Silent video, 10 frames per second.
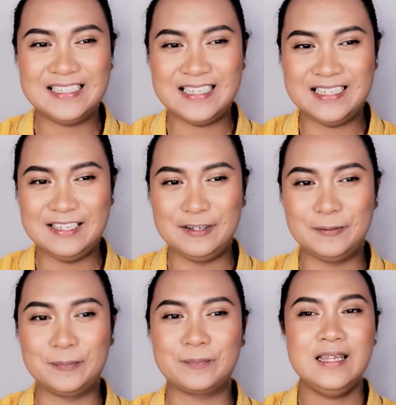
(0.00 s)
D.
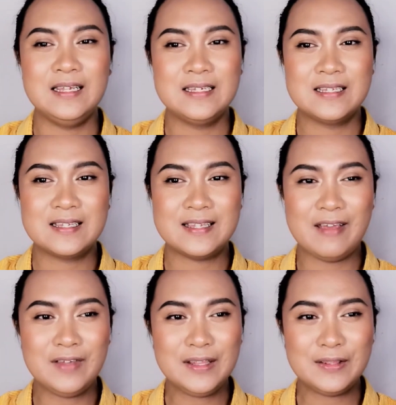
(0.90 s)

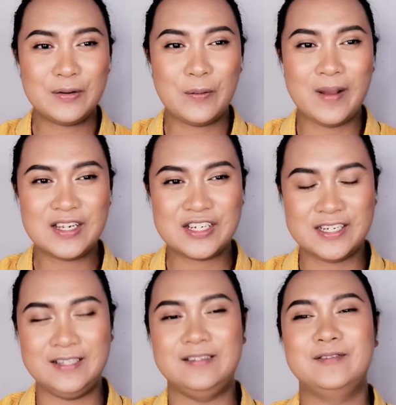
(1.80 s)
7th
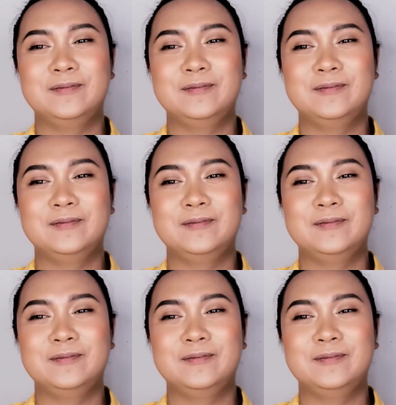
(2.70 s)
question.